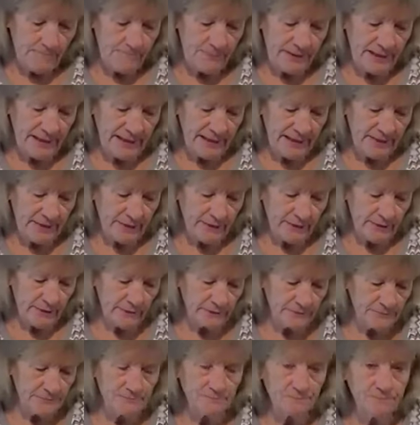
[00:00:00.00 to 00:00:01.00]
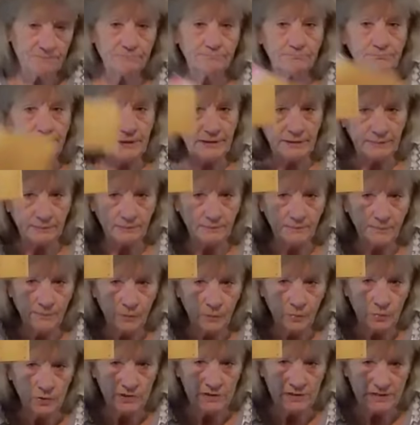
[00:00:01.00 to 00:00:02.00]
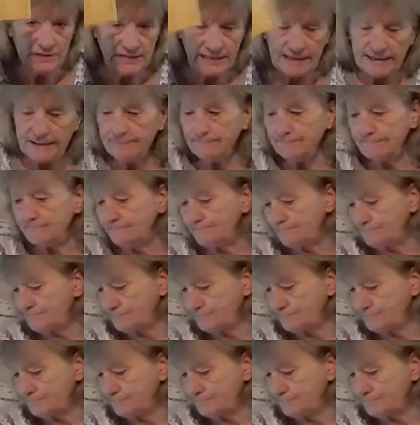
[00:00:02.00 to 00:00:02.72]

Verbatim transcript: bigger, but we'll see.